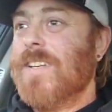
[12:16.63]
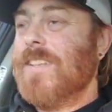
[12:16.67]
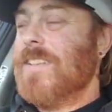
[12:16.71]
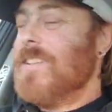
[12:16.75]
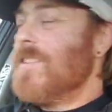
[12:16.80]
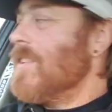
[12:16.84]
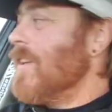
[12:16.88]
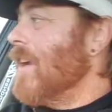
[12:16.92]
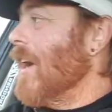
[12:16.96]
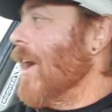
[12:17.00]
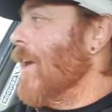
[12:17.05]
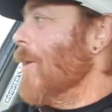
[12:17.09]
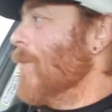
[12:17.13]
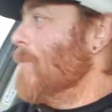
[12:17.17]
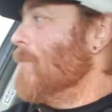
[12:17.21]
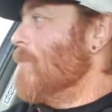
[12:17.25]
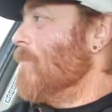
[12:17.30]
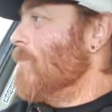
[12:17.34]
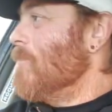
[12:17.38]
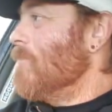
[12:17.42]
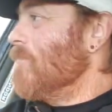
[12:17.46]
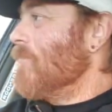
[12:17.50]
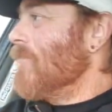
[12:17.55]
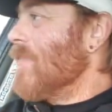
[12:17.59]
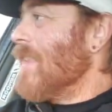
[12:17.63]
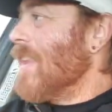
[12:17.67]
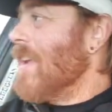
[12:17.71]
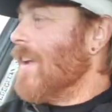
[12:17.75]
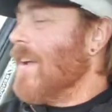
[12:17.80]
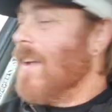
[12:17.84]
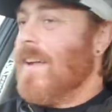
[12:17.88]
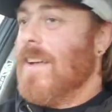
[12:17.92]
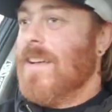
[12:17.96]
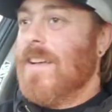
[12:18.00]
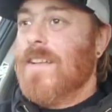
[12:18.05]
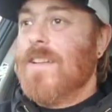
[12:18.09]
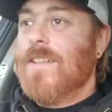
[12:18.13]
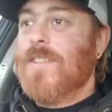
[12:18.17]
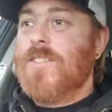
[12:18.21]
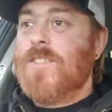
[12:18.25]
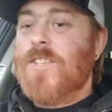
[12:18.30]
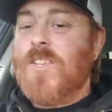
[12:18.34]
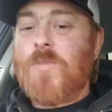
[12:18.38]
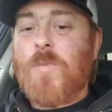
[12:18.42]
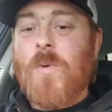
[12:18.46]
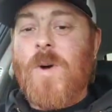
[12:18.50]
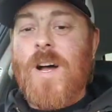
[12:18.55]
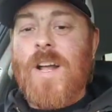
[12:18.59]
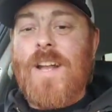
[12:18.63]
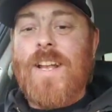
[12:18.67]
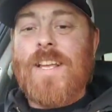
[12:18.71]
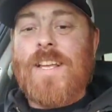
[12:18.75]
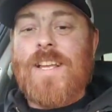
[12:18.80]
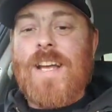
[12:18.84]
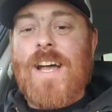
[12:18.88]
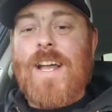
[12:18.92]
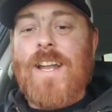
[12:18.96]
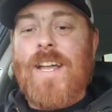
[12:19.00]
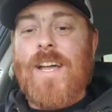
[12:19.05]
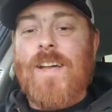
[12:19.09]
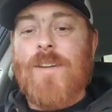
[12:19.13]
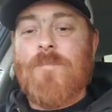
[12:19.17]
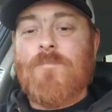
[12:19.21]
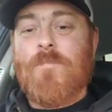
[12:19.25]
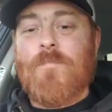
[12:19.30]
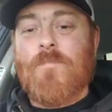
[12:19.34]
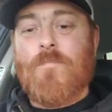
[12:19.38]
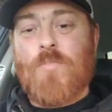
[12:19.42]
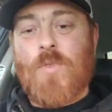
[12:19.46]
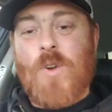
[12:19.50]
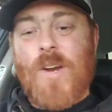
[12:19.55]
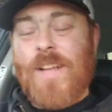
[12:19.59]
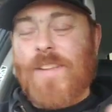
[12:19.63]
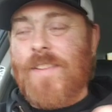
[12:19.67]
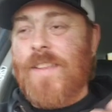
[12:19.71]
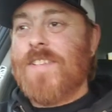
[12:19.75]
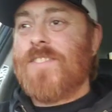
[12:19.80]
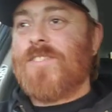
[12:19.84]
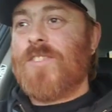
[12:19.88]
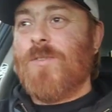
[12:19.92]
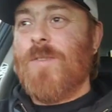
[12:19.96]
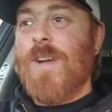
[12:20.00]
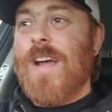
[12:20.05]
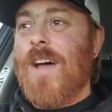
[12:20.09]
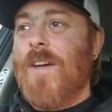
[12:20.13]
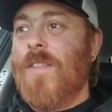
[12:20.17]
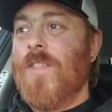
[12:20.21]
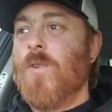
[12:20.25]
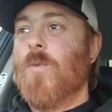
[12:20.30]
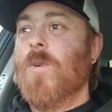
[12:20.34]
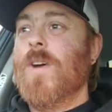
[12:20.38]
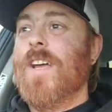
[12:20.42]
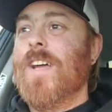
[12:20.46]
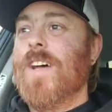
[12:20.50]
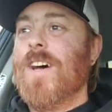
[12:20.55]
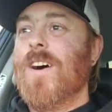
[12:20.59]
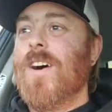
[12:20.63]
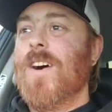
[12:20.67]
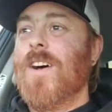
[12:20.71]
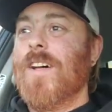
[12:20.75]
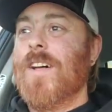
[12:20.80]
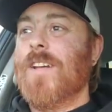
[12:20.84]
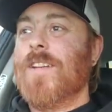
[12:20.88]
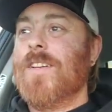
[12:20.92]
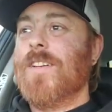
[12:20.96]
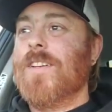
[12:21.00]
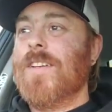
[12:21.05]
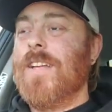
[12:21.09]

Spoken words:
So just wanted to kind of bring this around the wheel, and